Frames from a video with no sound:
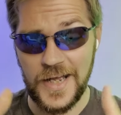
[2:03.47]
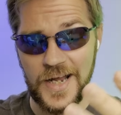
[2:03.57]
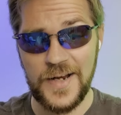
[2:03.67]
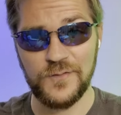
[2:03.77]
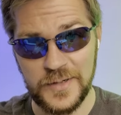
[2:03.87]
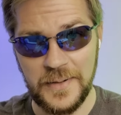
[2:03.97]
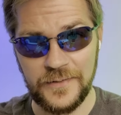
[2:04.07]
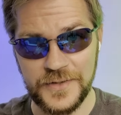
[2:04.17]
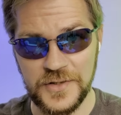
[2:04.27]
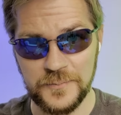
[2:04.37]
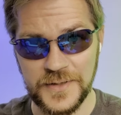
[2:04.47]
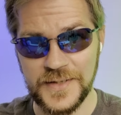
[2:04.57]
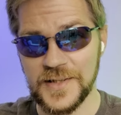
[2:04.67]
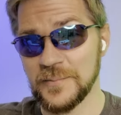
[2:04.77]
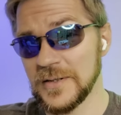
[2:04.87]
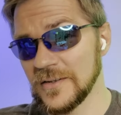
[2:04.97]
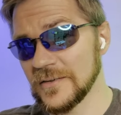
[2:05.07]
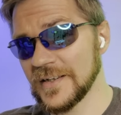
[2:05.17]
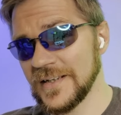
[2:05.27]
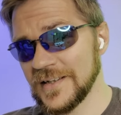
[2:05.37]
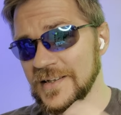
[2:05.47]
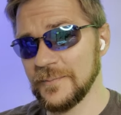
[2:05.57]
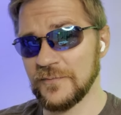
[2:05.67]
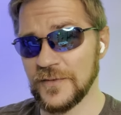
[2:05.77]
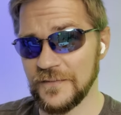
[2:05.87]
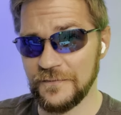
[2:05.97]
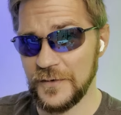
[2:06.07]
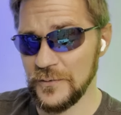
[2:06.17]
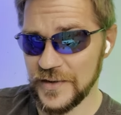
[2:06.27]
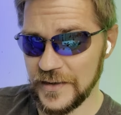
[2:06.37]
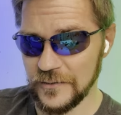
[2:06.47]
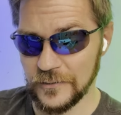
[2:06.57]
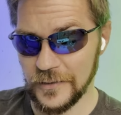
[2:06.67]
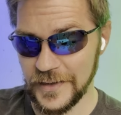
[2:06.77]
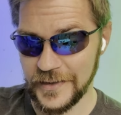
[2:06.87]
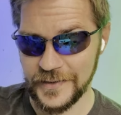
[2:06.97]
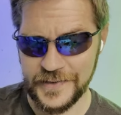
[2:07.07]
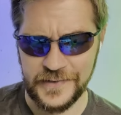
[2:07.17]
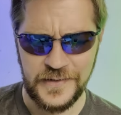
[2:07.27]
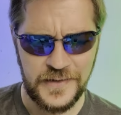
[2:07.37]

every Maui Jim lens is mirrored except for the few single gradients.